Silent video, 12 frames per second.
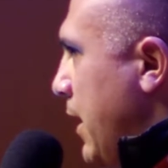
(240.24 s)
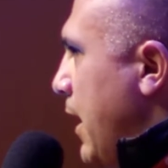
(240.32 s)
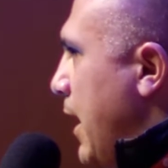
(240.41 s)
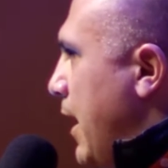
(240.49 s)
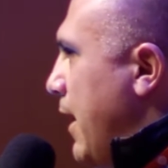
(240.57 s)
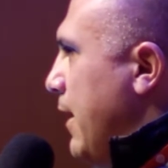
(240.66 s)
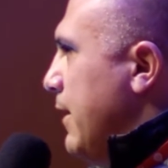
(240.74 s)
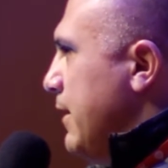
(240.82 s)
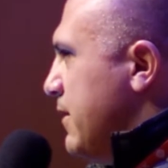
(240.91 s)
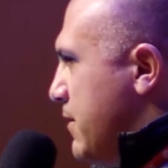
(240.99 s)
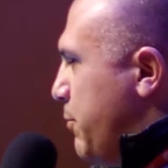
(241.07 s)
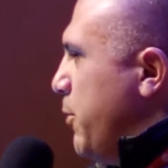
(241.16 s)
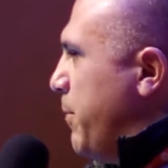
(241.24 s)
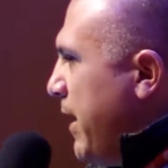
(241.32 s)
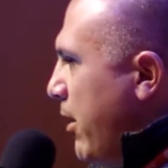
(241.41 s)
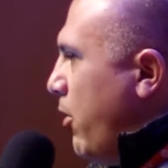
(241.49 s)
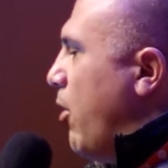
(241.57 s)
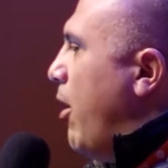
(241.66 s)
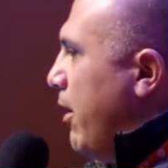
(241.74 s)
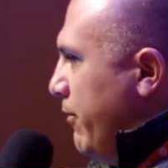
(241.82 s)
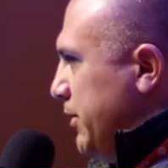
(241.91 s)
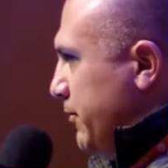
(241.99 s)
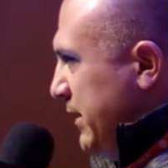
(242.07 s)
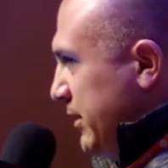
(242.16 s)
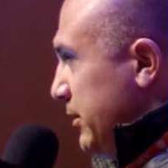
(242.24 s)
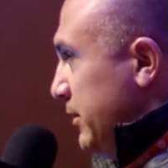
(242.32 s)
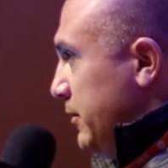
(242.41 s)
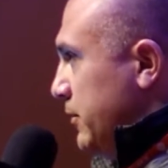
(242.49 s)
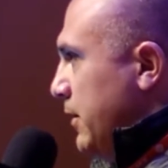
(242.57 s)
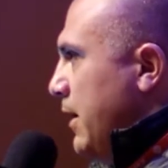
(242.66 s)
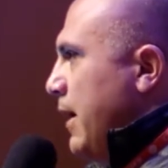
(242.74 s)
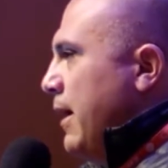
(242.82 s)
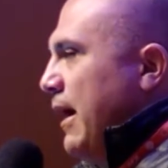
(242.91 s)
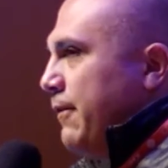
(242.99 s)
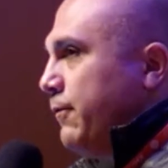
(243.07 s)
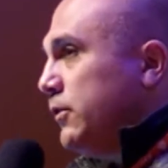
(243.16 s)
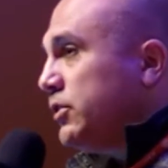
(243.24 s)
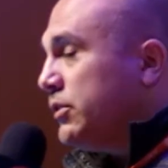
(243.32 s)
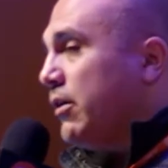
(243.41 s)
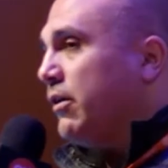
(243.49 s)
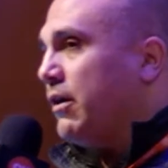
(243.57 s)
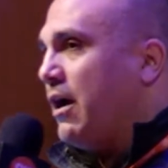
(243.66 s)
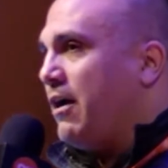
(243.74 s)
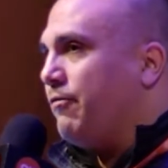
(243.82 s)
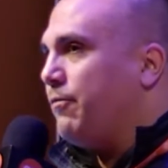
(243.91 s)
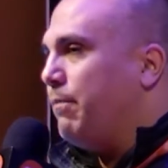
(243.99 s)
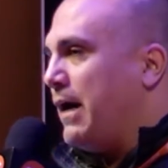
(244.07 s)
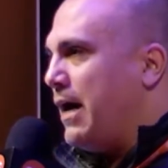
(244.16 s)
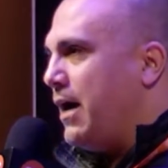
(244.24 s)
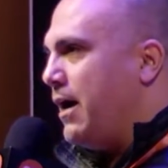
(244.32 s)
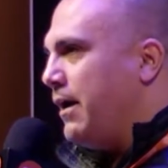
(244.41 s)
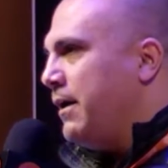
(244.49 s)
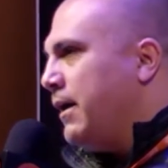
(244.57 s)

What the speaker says: to prepare all of his visits. I first started off by